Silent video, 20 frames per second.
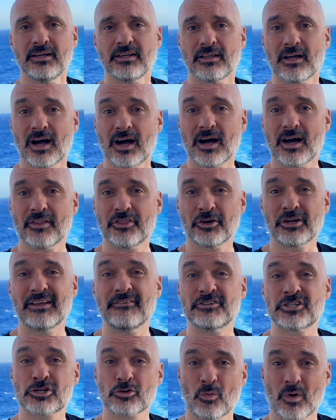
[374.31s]
They'll give
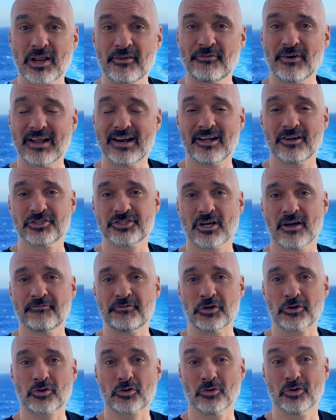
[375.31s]
you $25 off
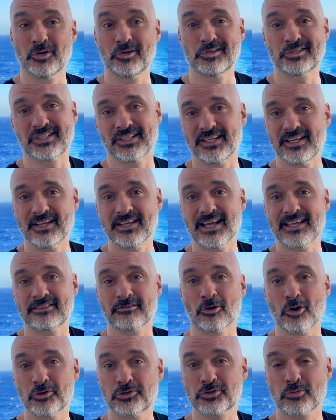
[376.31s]
your cruise, and then they
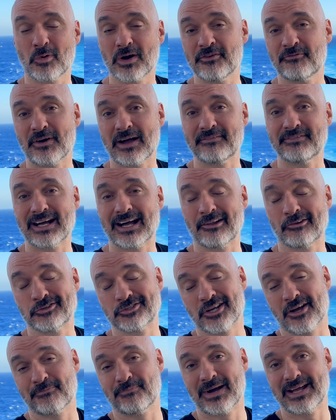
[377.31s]
throw $25
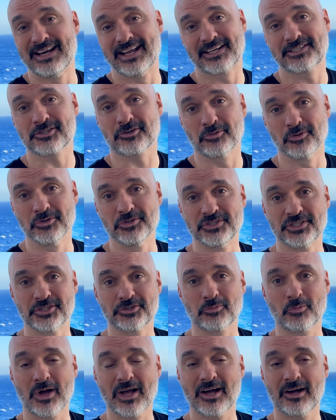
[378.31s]
off my next cruise as
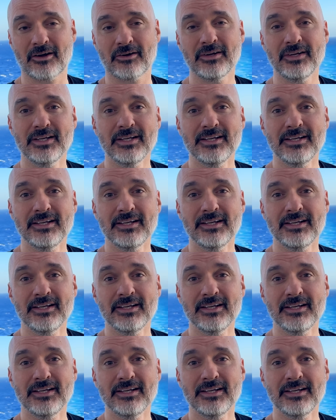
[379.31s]
well.